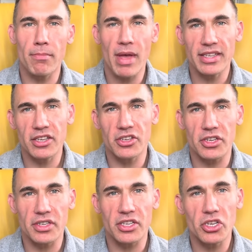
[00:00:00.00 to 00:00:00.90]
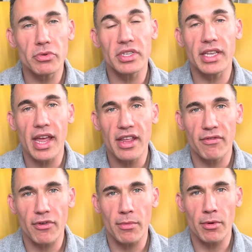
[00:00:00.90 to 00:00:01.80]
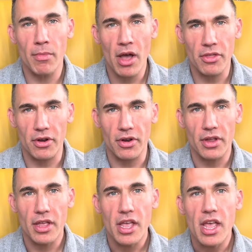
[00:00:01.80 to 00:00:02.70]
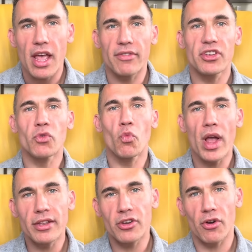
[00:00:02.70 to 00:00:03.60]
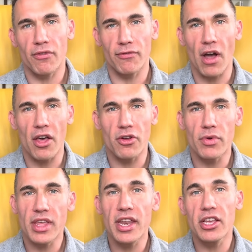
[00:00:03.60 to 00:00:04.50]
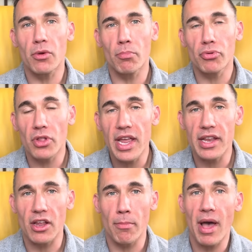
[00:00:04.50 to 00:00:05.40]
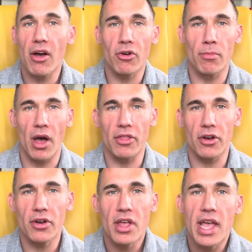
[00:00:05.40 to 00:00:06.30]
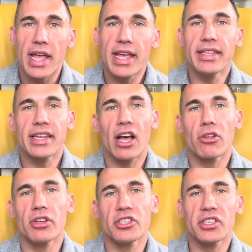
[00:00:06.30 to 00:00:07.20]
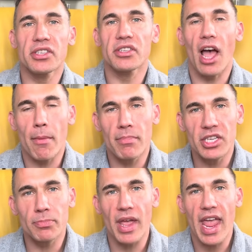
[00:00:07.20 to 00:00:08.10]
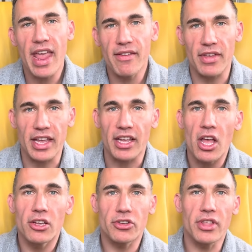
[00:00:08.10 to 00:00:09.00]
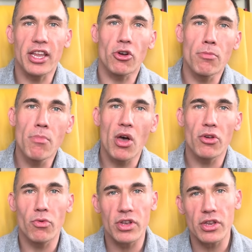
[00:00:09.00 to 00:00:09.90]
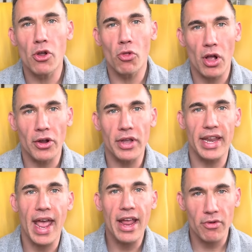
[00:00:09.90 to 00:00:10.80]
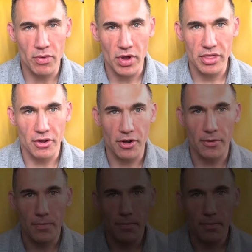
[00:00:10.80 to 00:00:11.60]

the messages that she was getting from her mother. If she went to her father with any complaint about her mother, he'd tell her to just stop misbehaving so that her mother would no longer get angry with her.